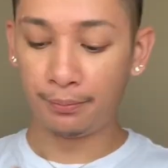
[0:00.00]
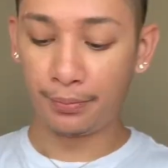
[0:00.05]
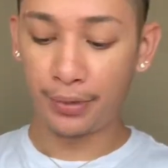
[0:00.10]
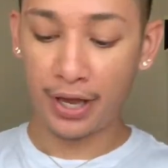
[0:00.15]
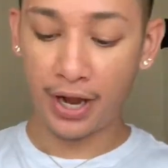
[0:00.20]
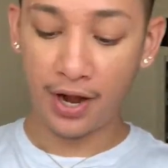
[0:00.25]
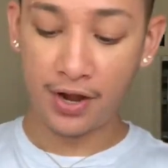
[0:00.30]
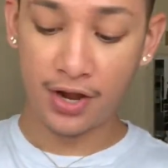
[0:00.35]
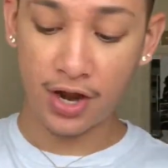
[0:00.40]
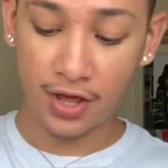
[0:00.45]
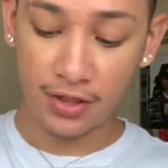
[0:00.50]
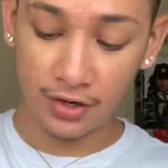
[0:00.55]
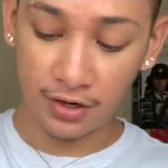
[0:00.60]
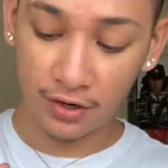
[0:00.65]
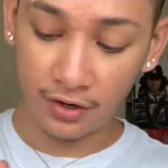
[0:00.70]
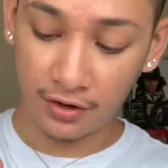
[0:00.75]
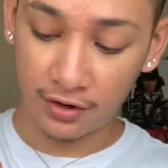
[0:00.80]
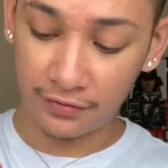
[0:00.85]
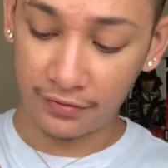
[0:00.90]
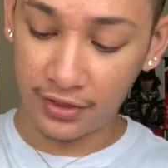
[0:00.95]
But
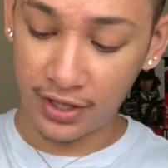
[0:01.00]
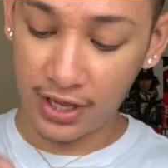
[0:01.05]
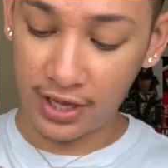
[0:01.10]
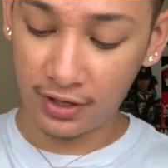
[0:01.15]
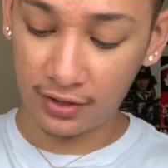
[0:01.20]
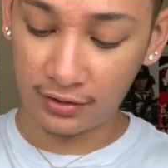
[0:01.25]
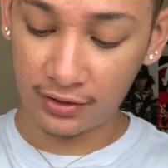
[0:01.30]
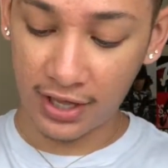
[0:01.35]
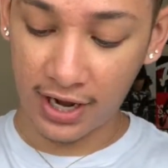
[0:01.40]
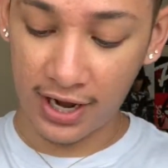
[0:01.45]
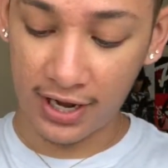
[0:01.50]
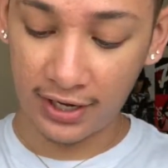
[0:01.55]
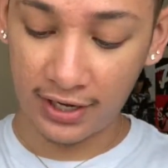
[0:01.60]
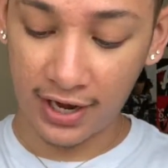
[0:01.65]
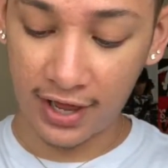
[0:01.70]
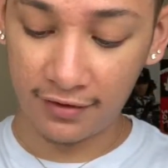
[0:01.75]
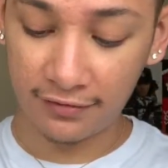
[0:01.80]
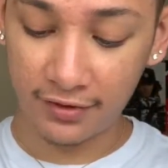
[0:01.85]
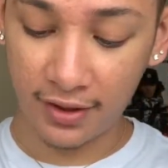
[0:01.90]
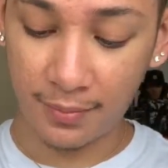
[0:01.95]
another thing that I
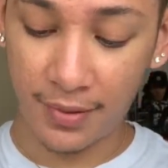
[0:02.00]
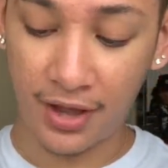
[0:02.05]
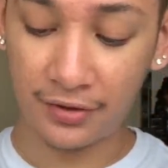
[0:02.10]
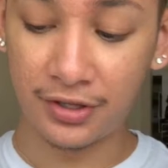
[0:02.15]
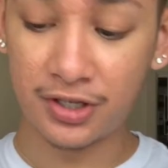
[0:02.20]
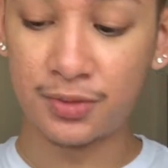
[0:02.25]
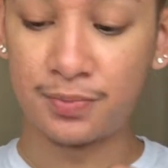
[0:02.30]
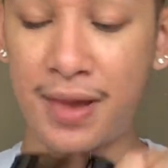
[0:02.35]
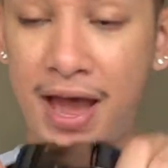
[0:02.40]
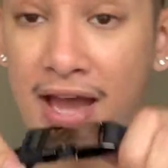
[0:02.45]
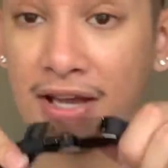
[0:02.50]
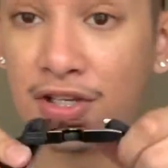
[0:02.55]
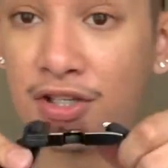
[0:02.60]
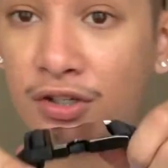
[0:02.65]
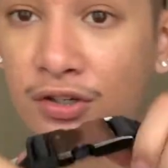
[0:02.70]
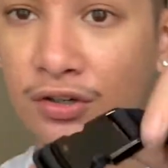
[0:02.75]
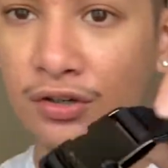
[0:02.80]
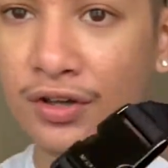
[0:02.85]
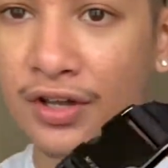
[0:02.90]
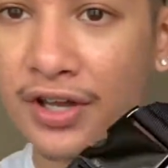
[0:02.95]
love about this bag
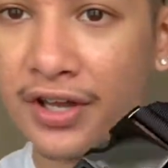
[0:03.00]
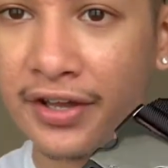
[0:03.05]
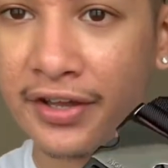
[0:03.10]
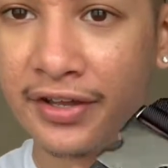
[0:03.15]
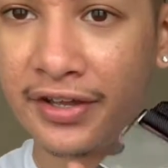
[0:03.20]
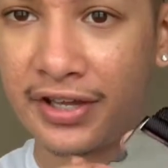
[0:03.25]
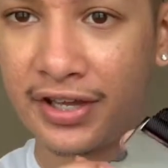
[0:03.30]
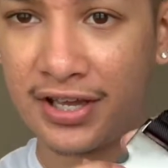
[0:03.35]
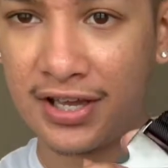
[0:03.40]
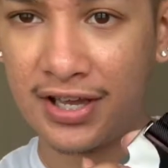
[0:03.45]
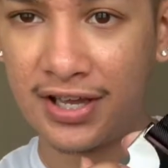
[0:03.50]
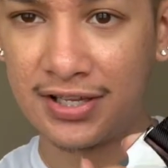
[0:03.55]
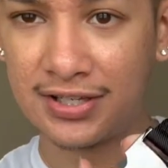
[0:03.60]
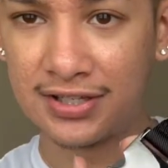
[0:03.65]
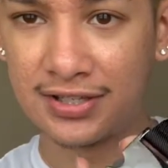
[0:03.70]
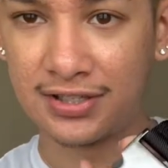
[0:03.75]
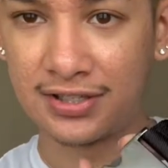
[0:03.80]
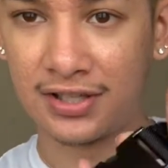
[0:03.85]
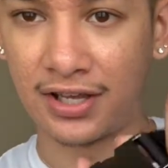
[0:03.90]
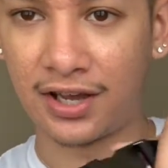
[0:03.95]
too
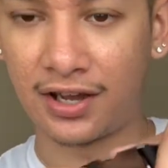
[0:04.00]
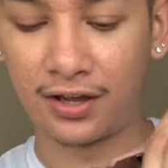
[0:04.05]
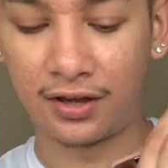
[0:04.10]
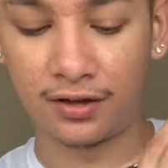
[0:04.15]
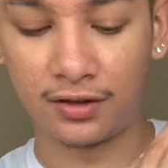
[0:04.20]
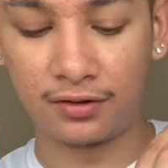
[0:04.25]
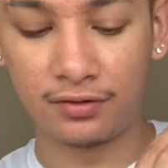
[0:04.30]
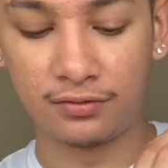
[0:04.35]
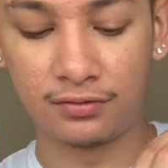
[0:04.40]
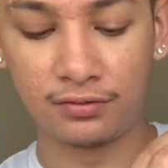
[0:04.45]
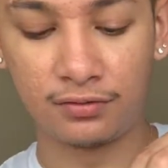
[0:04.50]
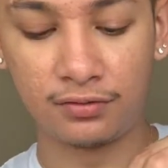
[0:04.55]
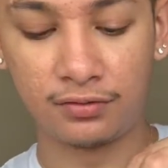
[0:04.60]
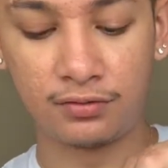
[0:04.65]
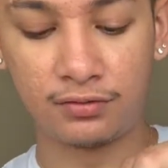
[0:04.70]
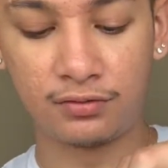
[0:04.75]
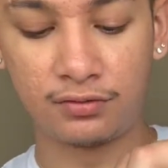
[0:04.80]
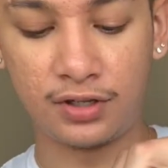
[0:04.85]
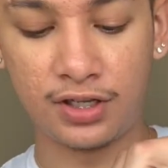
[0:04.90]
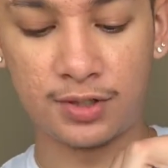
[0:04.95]
is
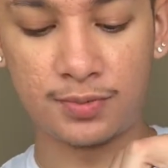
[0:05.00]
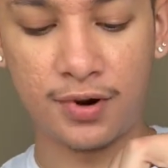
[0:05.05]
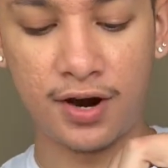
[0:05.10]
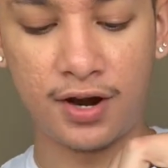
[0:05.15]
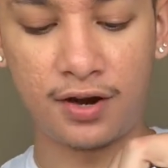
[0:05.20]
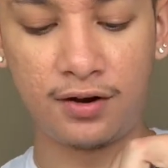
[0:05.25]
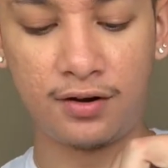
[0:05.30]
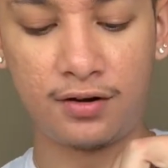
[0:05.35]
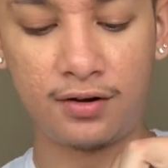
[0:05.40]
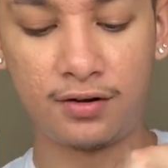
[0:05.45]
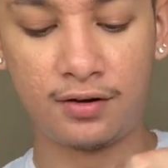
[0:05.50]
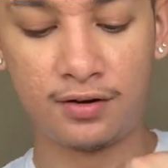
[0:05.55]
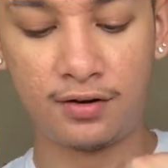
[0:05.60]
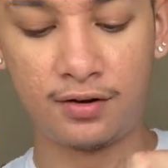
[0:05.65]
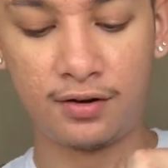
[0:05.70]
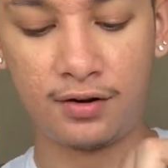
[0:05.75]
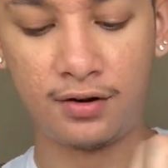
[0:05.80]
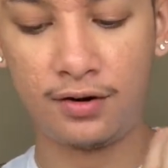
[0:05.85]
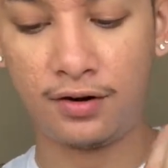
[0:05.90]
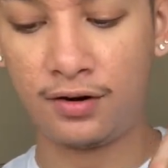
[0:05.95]
this part,
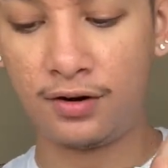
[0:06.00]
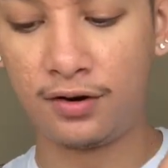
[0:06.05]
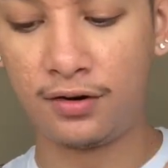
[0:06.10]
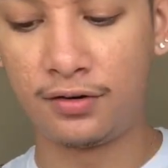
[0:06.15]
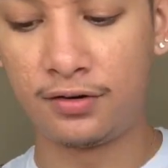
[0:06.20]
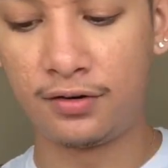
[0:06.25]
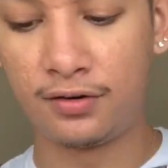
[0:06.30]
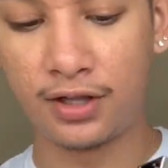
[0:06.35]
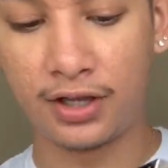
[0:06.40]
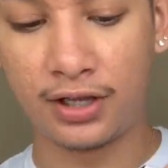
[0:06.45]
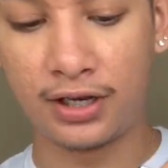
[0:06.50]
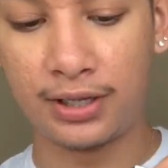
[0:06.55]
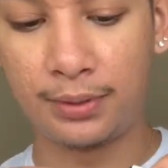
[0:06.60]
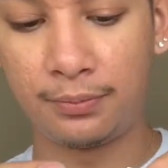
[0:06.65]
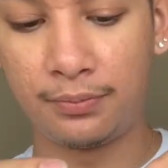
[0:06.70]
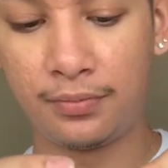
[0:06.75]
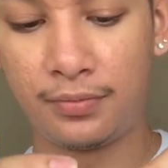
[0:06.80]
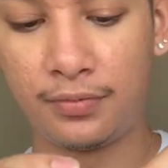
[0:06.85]
the clip.